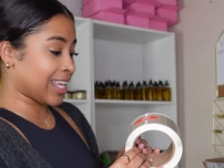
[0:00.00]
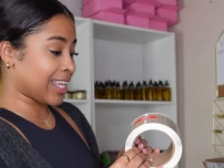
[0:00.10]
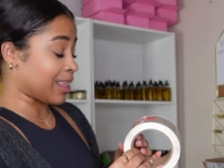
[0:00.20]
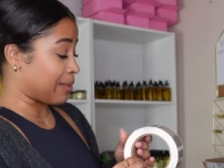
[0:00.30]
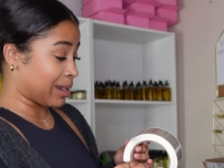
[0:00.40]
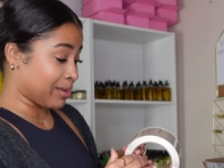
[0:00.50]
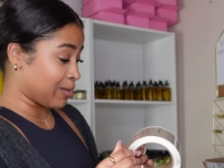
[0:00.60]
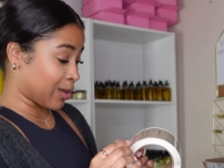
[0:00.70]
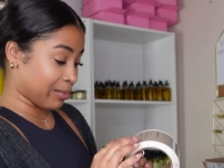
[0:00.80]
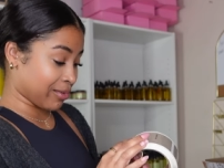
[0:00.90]
They better be
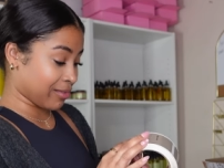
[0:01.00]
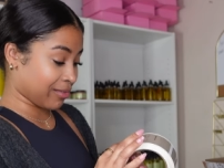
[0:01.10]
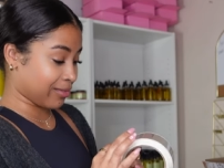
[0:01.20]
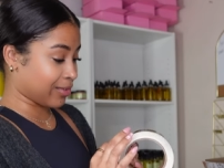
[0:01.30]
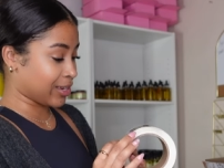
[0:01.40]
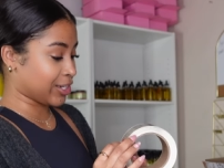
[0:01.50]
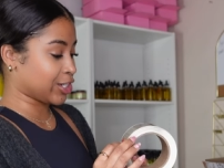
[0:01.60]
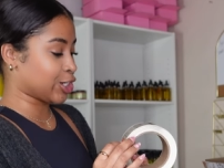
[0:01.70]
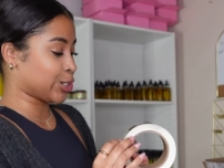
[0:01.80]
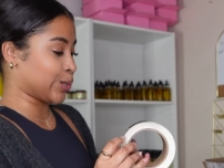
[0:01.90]
waterproof.
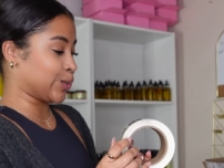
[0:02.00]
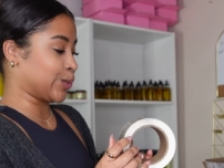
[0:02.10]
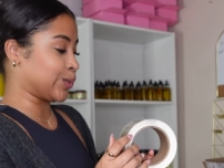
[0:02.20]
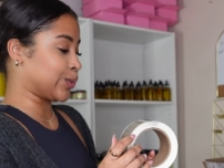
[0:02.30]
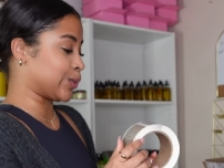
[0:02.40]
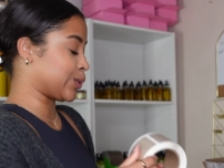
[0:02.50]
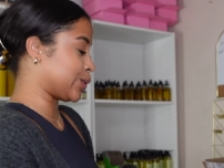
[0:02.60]
Shoo.